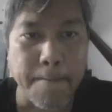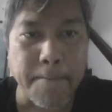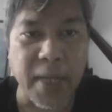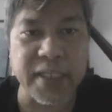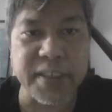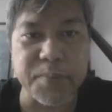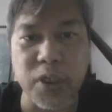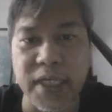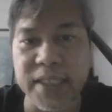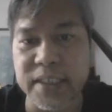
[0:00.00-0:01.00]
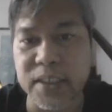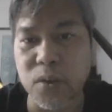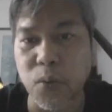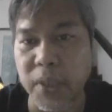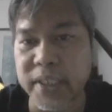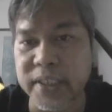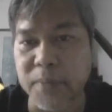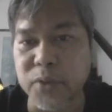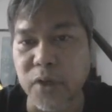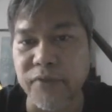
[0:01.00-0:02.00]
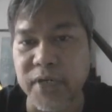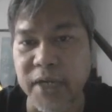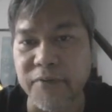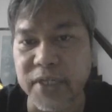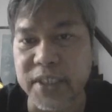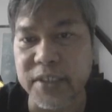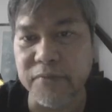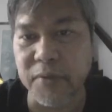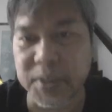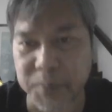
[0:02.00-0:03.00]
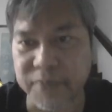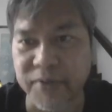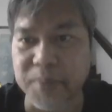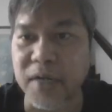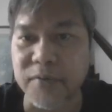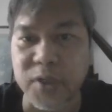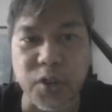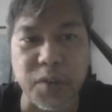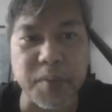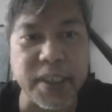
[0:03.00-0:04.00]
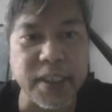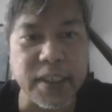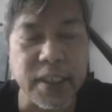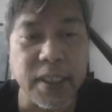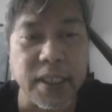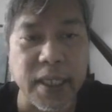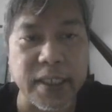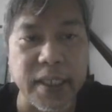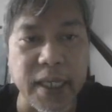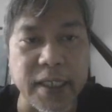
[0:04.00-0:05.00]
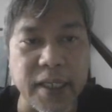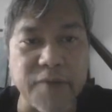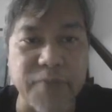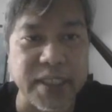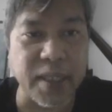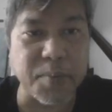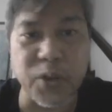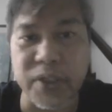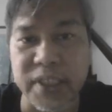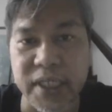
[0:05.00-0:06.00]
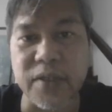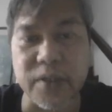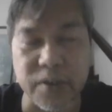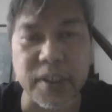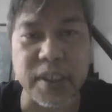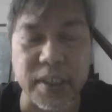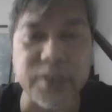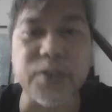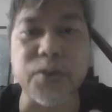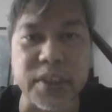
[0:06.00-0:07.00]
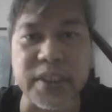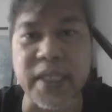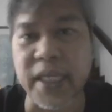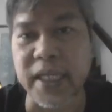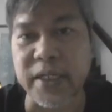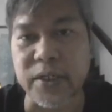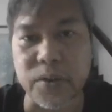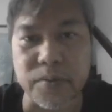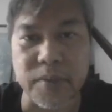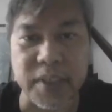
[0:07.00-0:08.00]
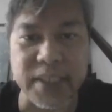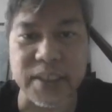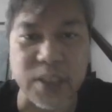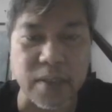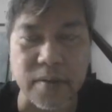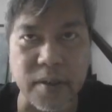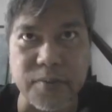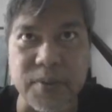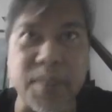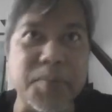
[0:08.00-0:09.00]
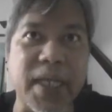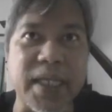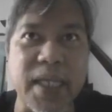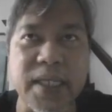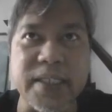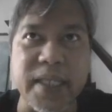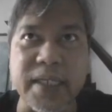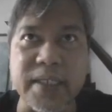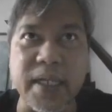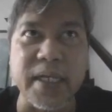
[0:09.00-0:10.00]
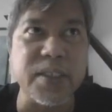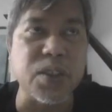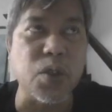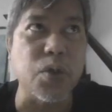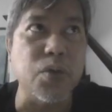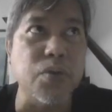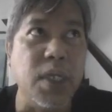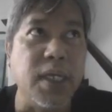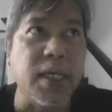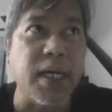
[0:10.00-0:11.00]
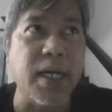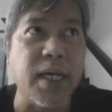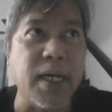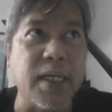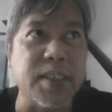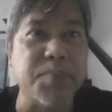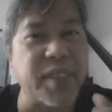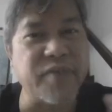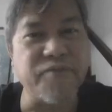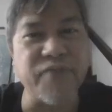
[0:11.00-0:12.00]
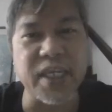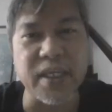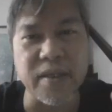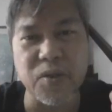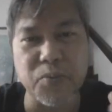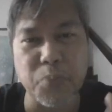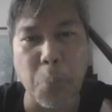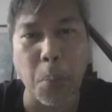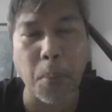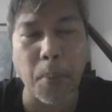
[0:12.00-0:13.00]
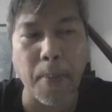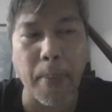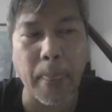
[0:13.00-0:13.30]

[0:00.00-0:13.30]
and then support the answer with some sort of a reference from a specific part of the document. And then if there's ambiguity, it should say that there's for example, like saying there is no specific um,